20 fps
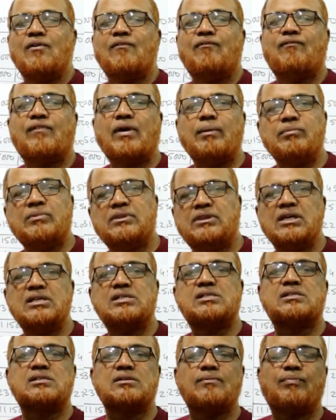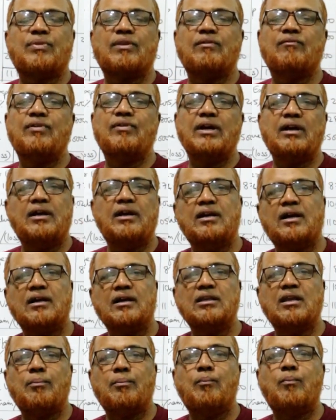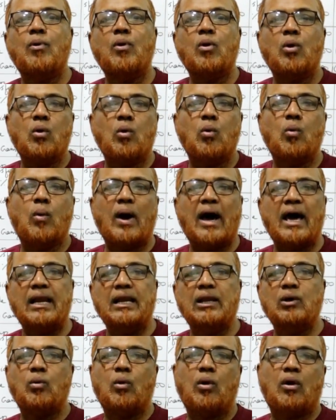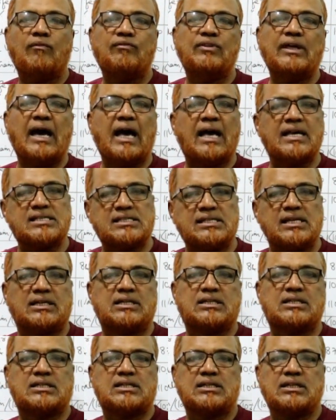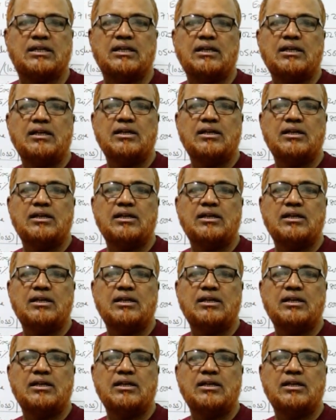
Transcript: From this, we deduct the book value of the asset